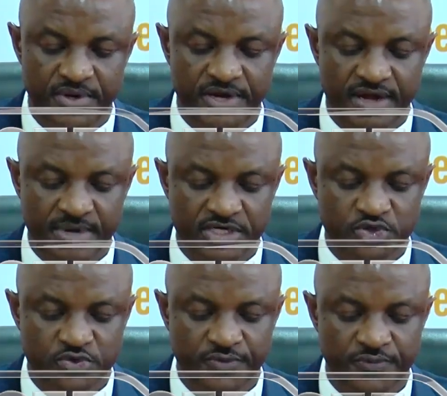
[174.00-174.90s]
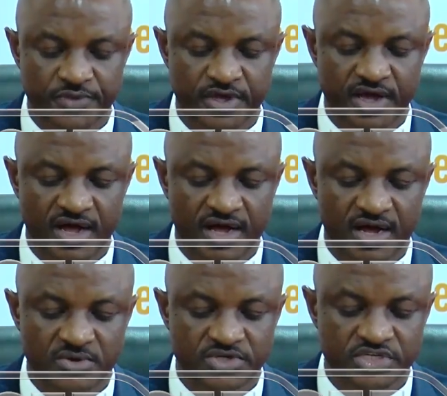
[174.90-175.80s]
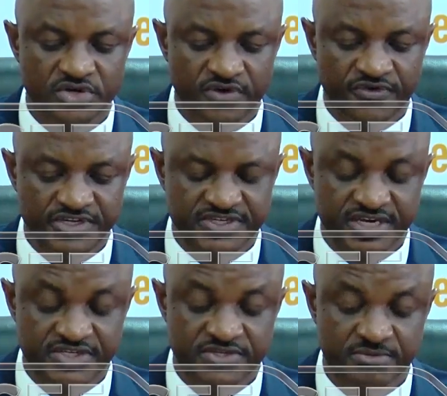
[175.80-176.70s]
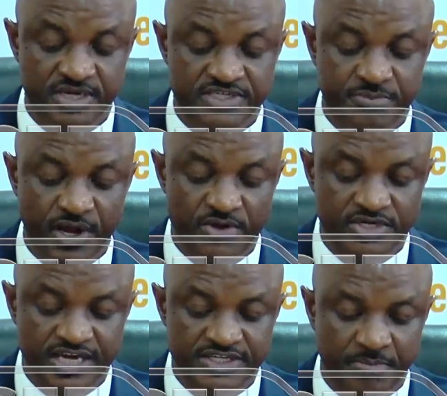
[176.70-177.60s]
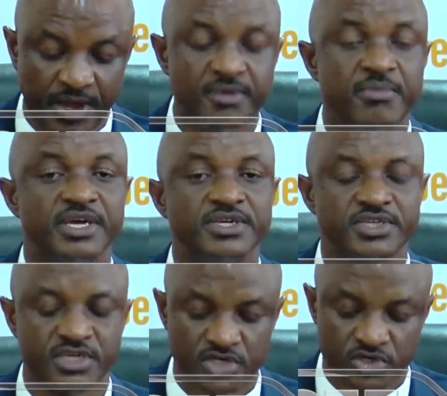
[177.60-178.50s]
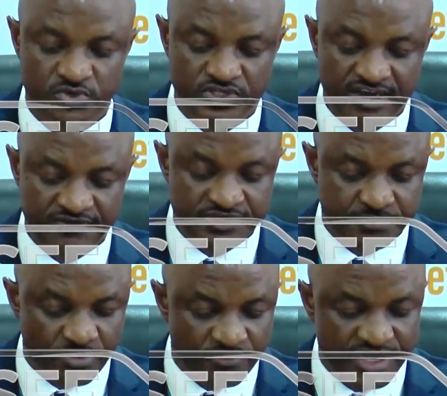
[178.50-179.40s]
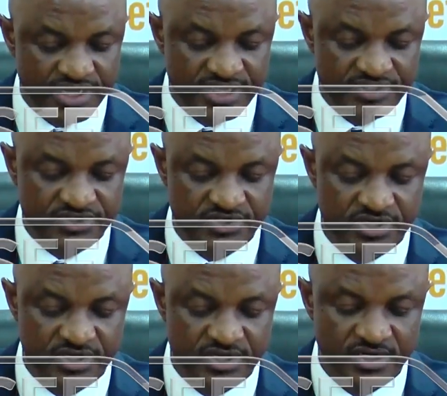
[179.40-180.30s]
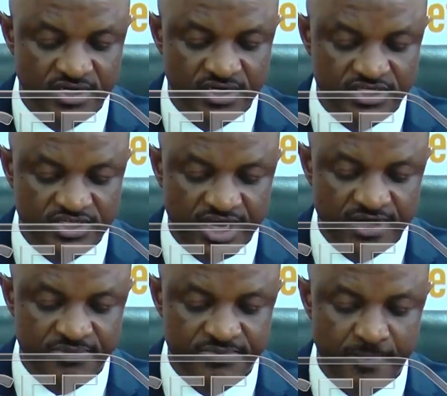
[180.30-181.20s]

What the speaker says: Number two, accounting officers must prioritize payment to service providers in time